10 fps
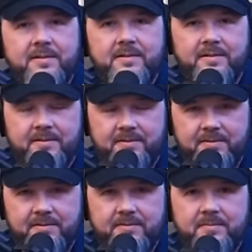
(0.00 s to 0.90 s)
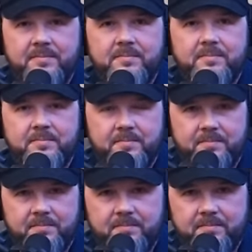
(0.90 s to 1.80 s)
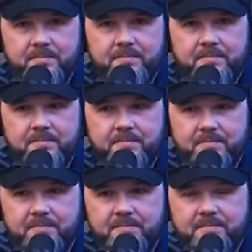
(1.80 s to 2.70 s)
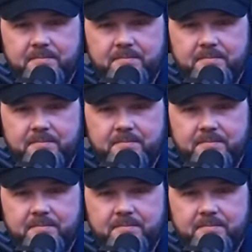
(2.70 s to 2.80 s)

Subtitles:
No words are spoken by the person on screen.